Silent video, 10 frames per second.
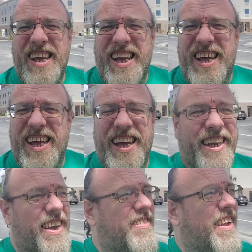I
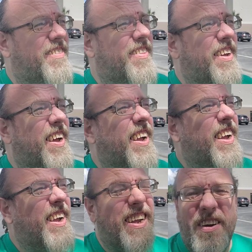guess that's the
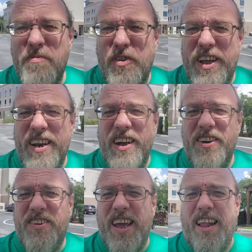Comfort Inn
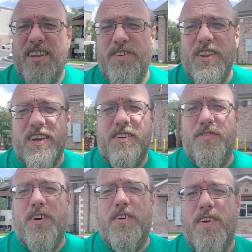Hotel, if you're looking
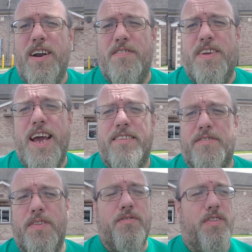for it, right off the exit
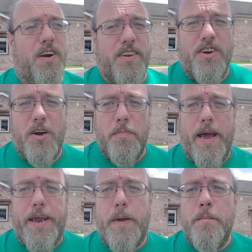from the Florida
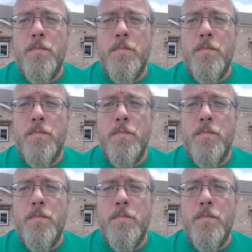Turnpike.